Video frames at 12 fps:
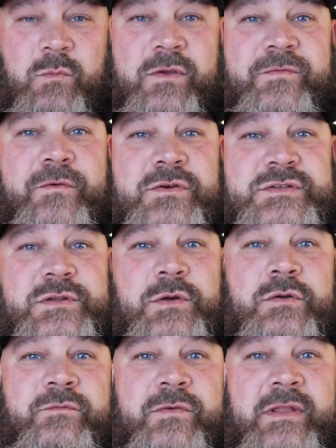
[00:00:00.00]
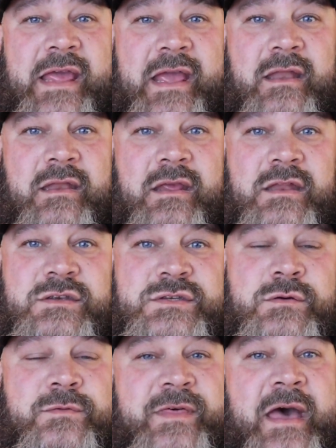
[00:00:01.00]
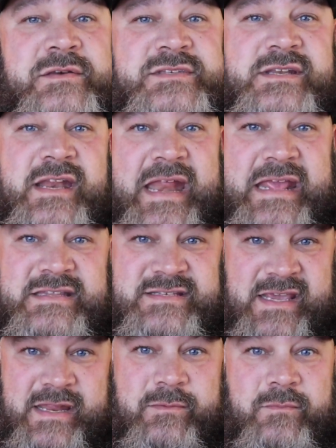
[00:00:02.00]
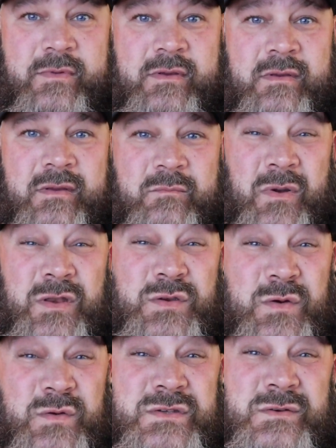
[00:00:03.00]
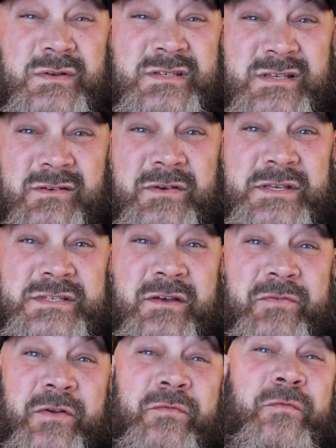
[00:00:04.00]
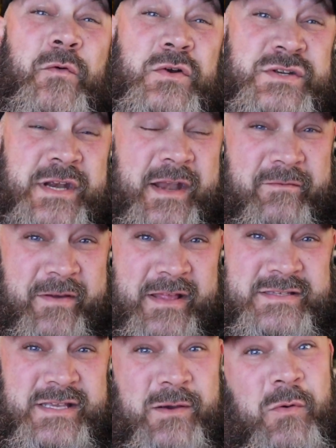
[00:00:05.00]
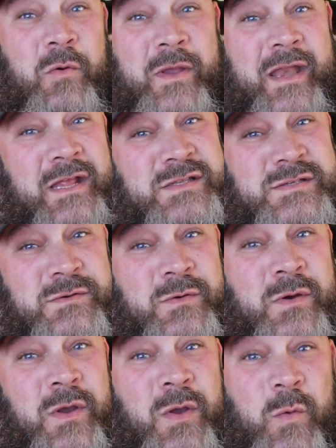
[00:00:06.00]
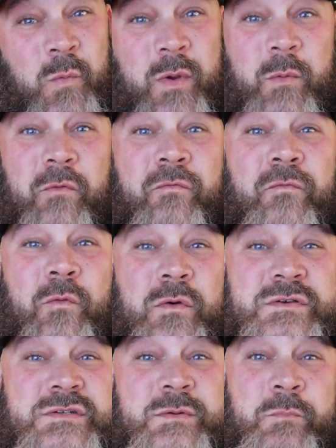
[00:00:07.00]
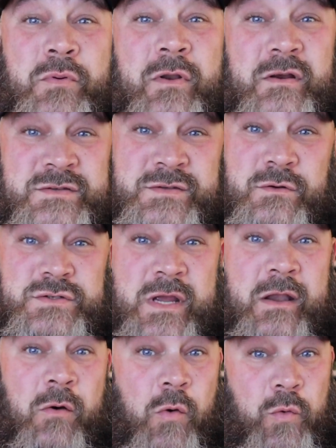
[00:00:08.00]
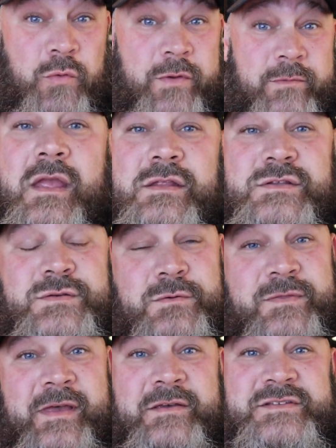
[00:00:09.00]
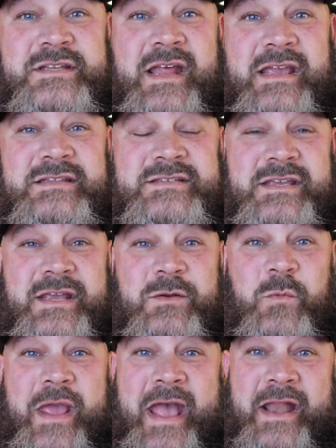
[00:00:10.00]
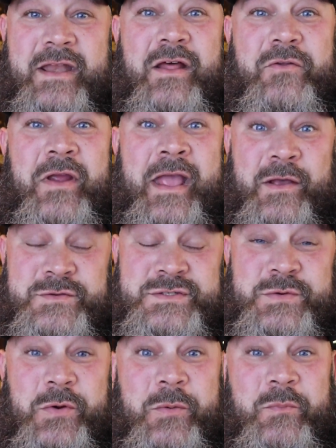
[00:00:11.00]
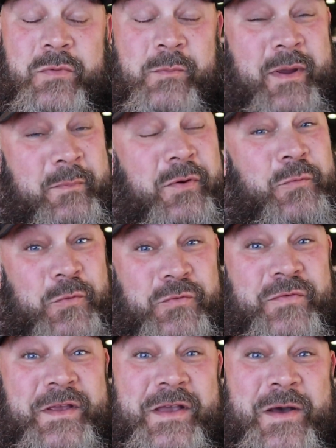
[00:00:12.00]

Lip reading: We first looked for land in 2018, but due to a series of unfortunate events I won't get into, we were forced to put our search on hold. In 2019, we had another hailstorm. Remember, roofing